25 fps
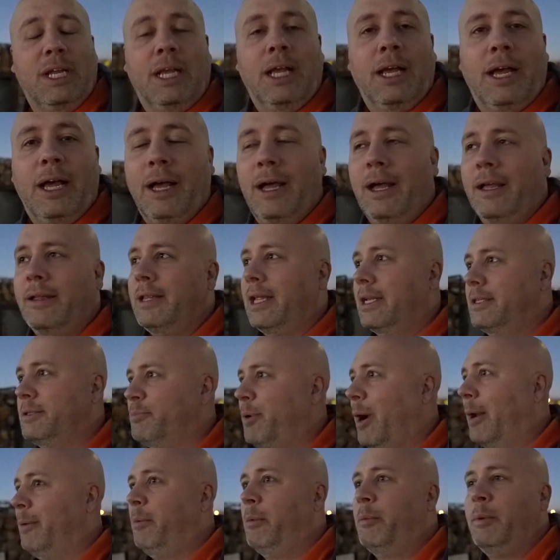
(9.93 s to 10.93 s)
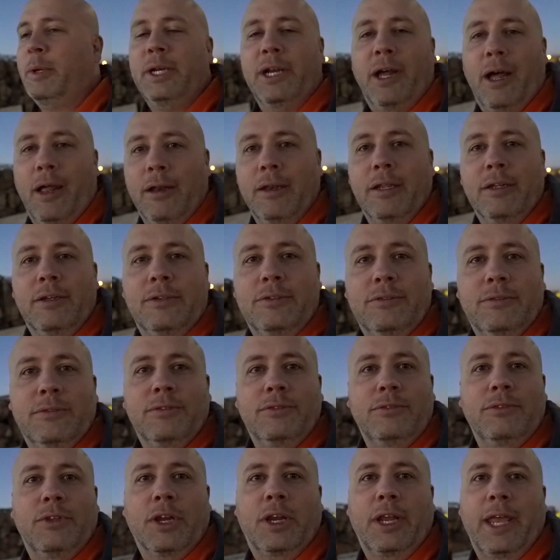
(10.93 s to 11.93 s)
Uh, that's probably not
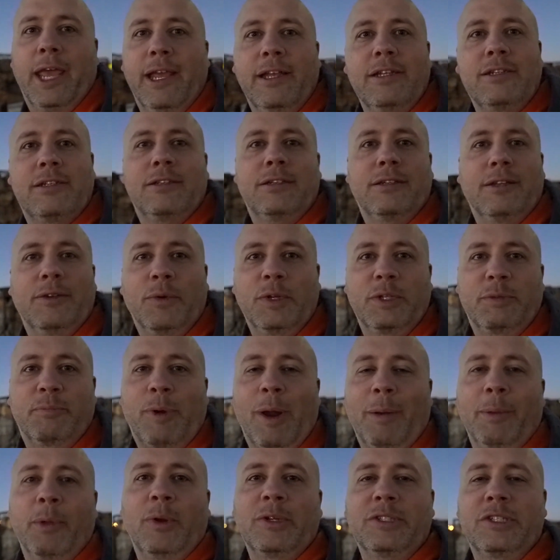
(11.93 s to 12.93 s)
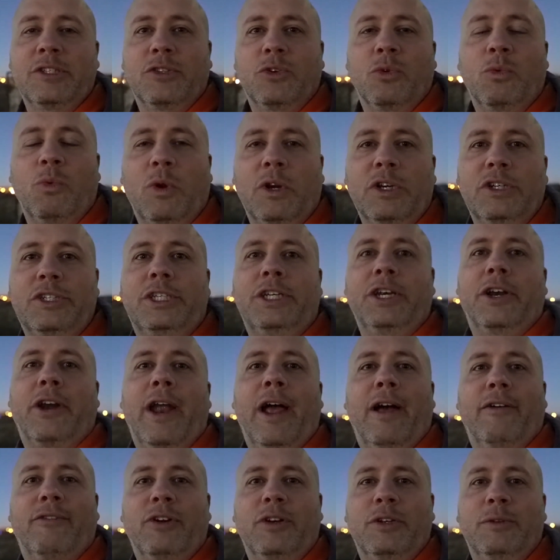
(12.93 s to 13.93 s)
the case. It was probably wasn't the worst year
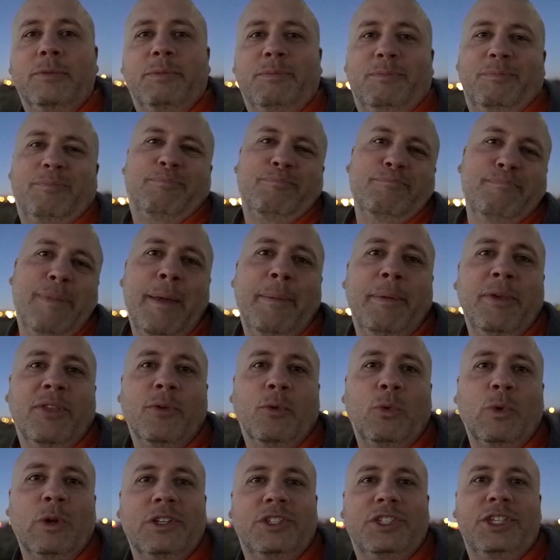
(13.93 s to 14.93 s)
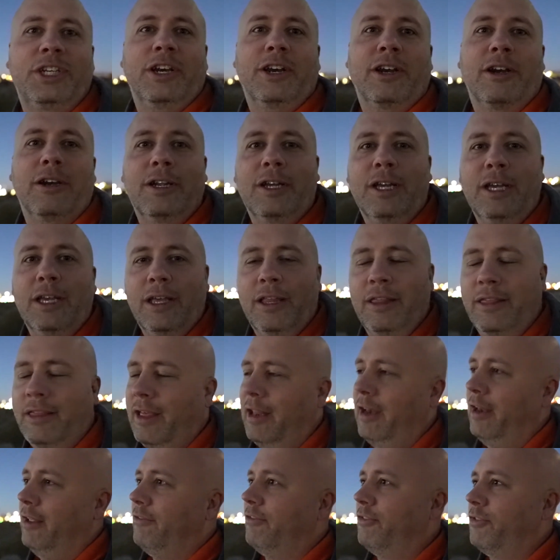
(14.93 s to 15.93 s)
ever. Maybe the worst year they
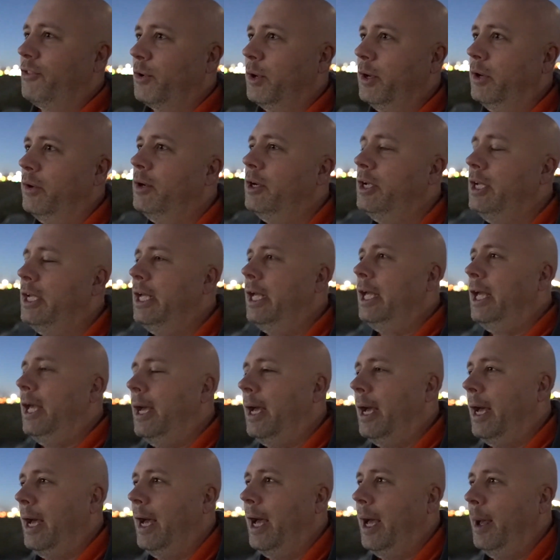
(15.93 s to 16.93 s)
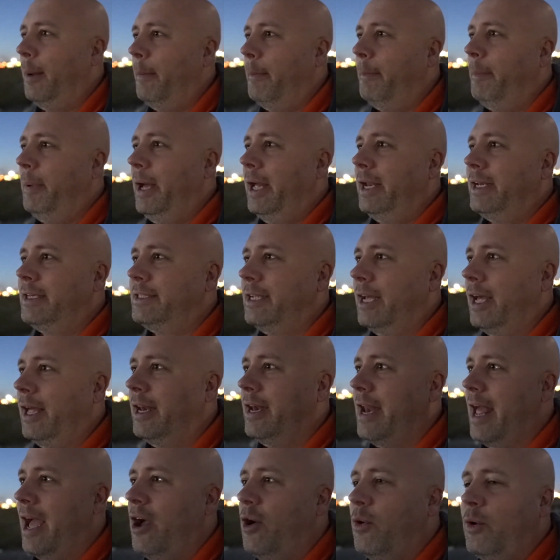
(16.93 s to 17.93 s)
lived through. Uh, but uh,
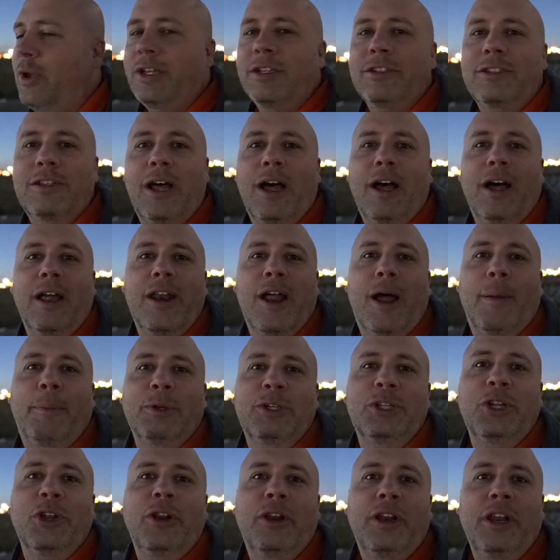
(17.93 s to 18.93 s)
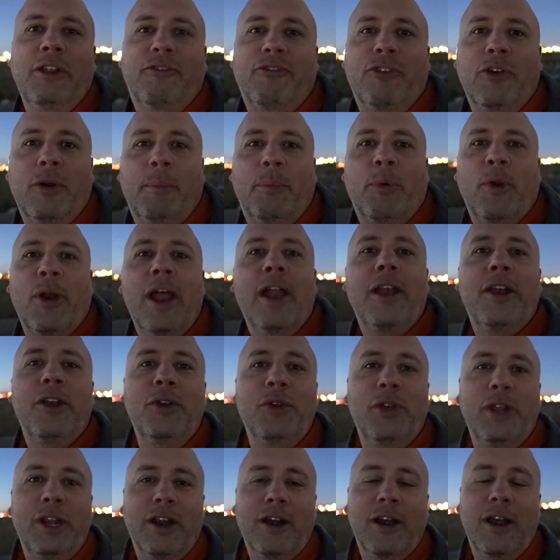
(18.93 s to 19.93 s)
now is an opportunity for a brand new
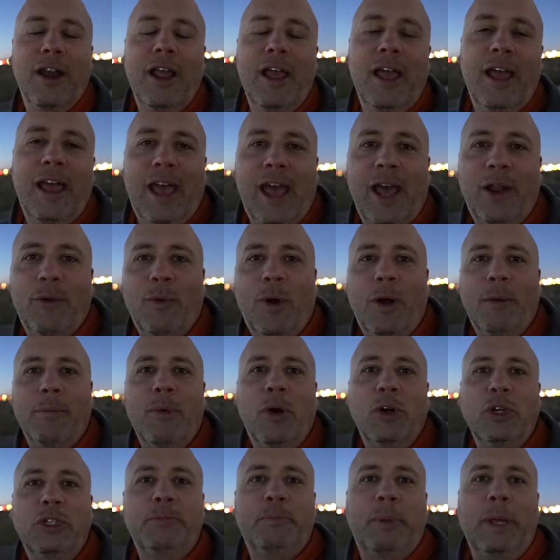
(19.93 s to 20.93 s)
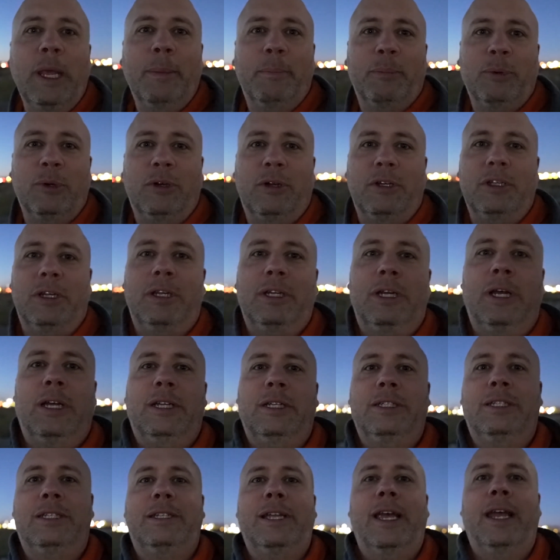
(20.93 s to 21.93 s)
year. And while most people
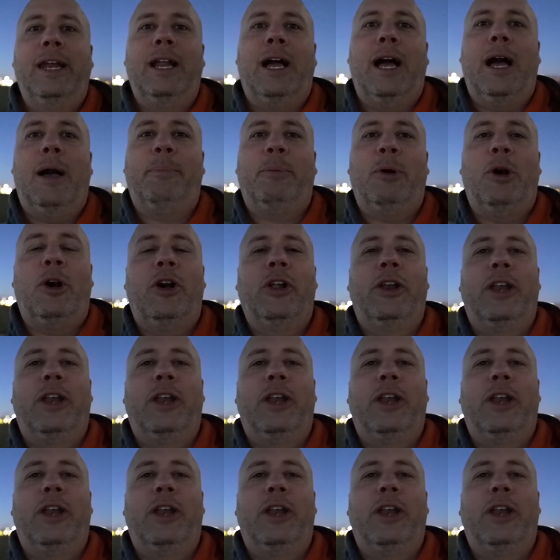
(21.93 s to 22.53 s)
stayed up all